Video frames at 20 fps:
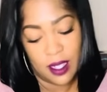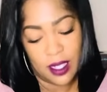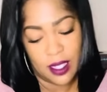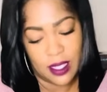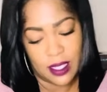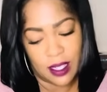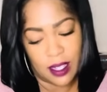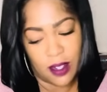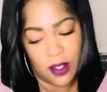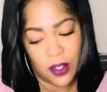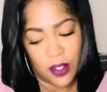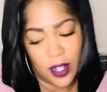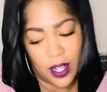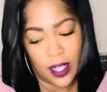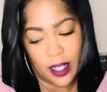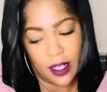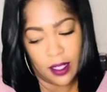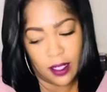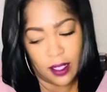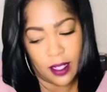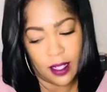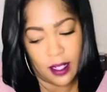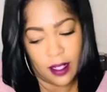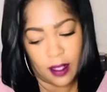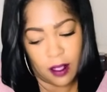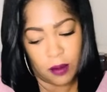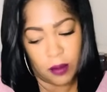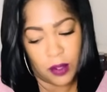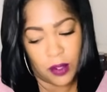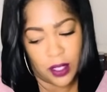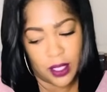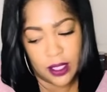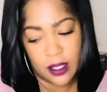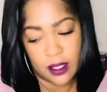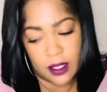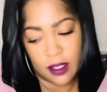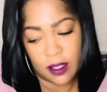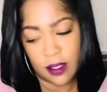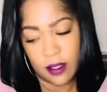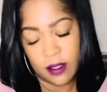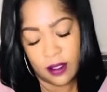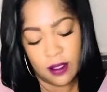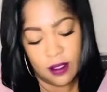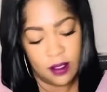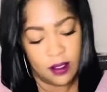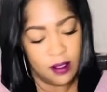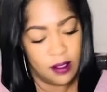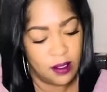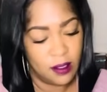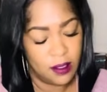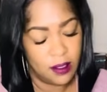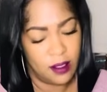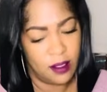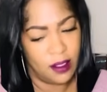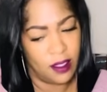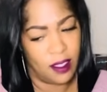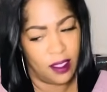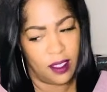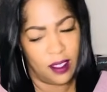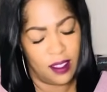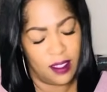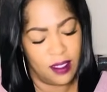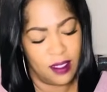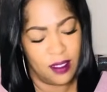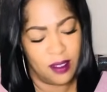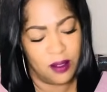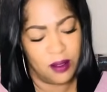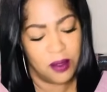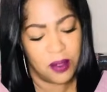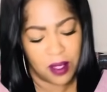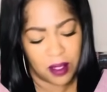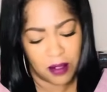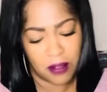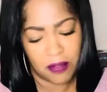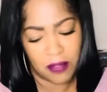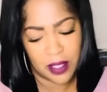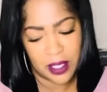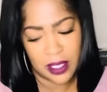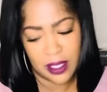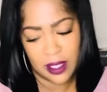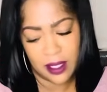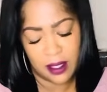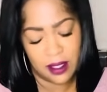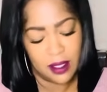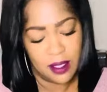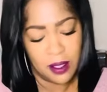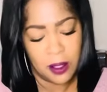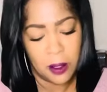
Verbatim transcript: because now you're kind of looking at them crazy. Like, the fuck?